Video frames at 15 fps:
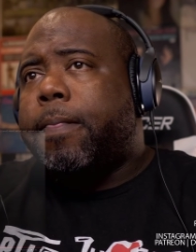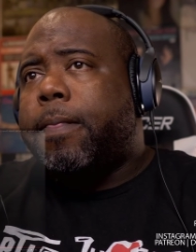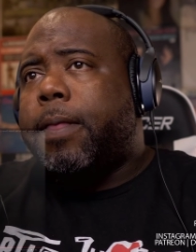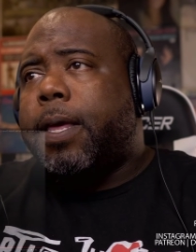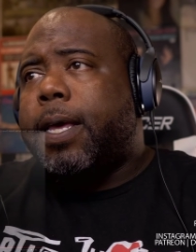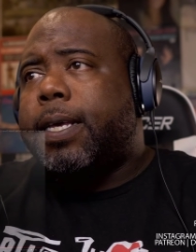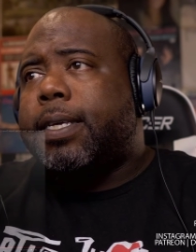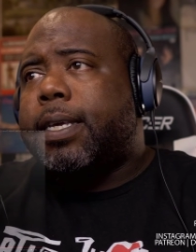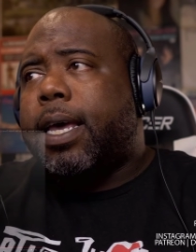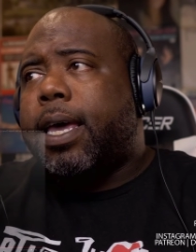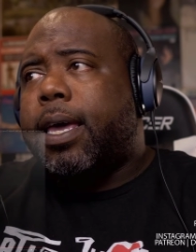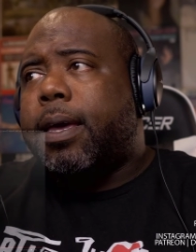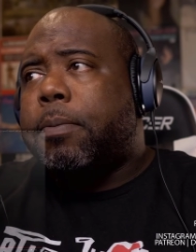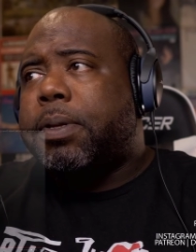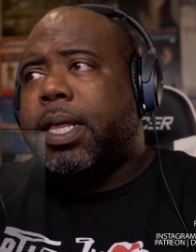is
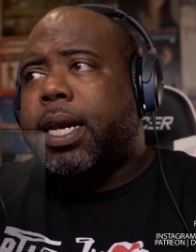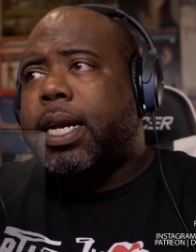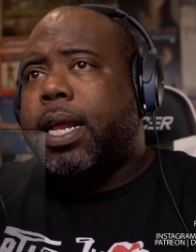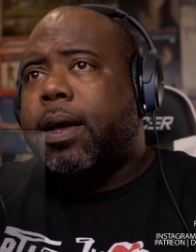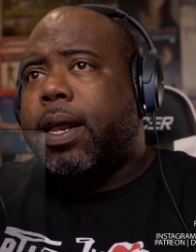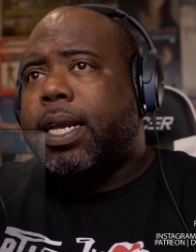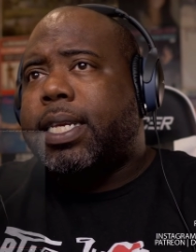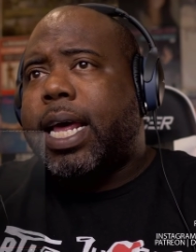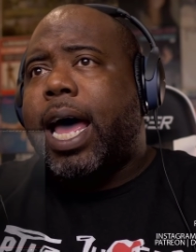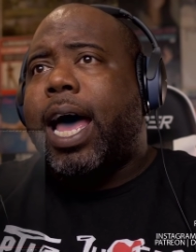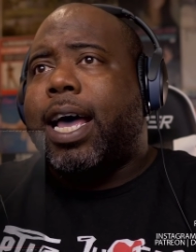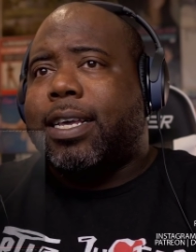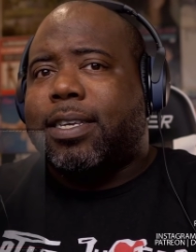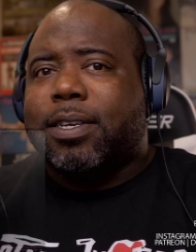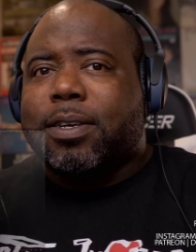a, without a doubt, a
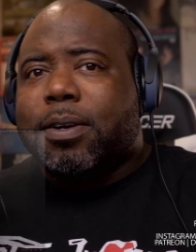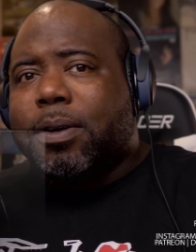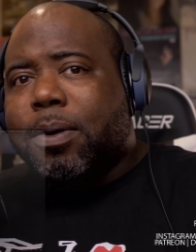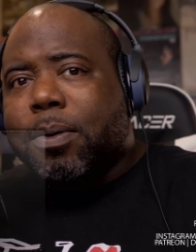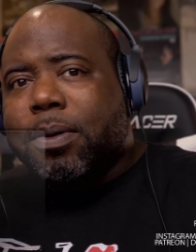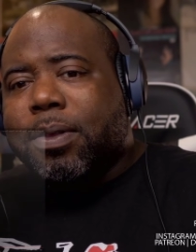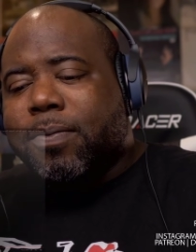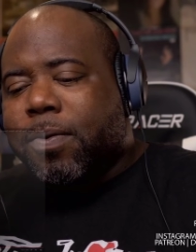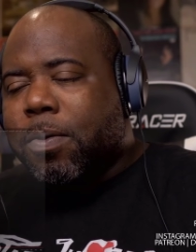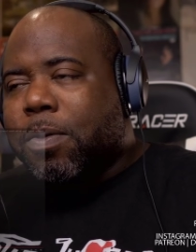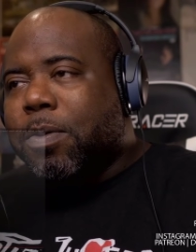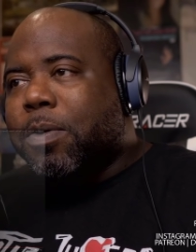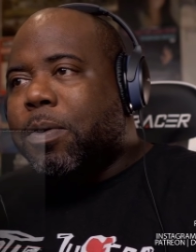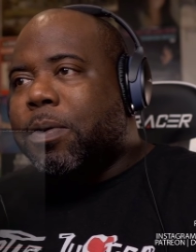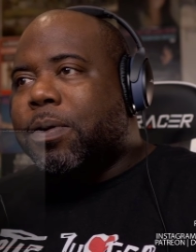task on the
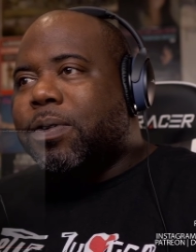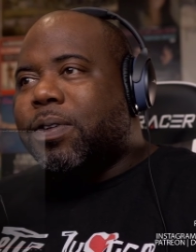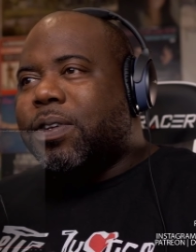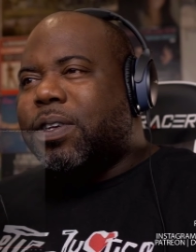vocal cords.